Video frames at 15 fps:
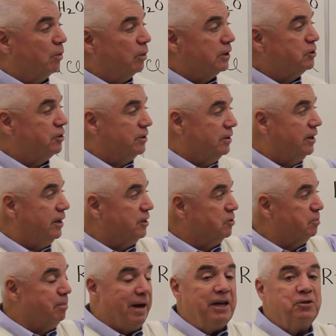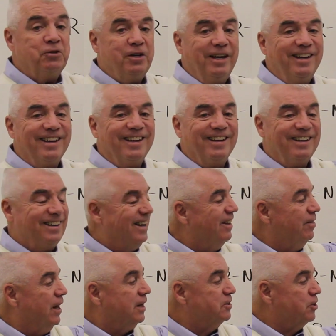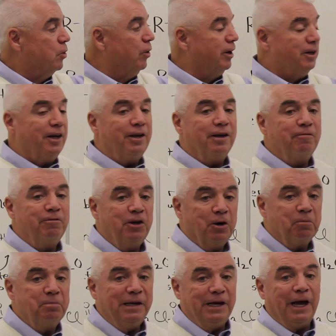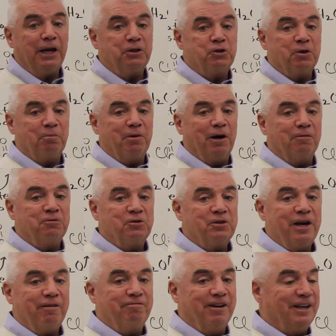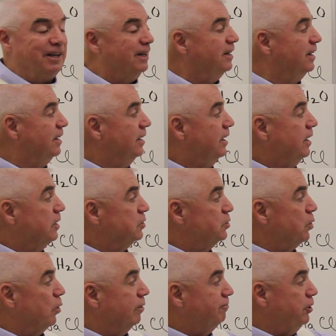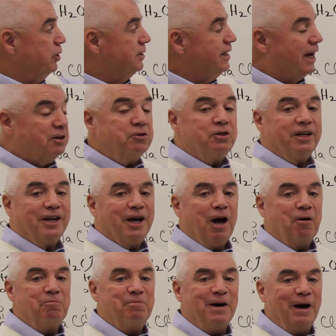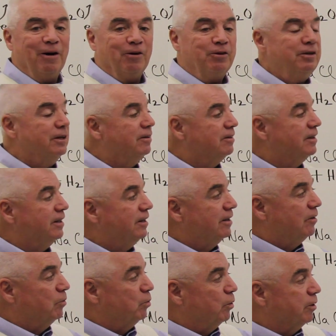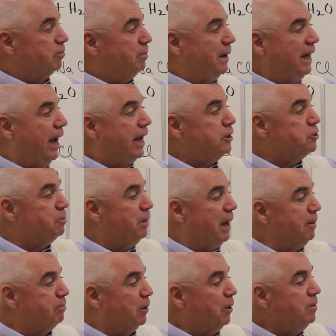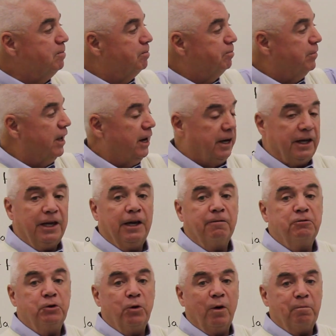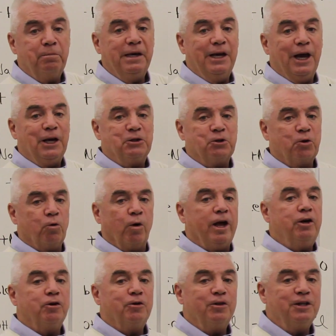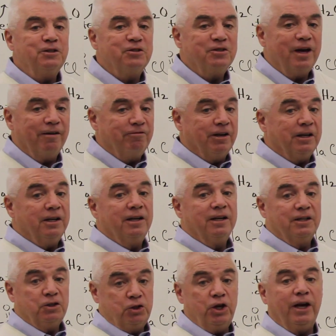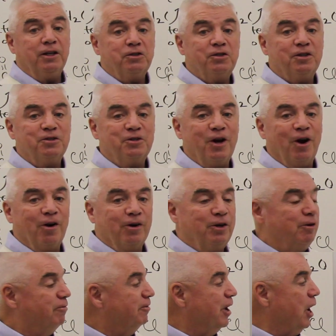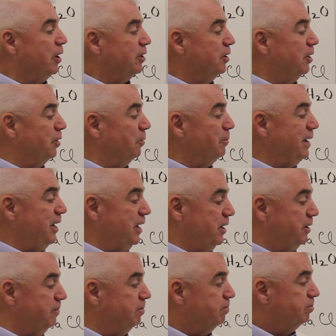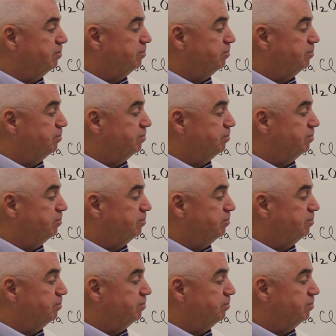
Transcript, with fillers: which is basic that's going to give you a pH above 7. So if you test a compound with pH paper and it gives you a pH greater than 7, chances are you've got an amine.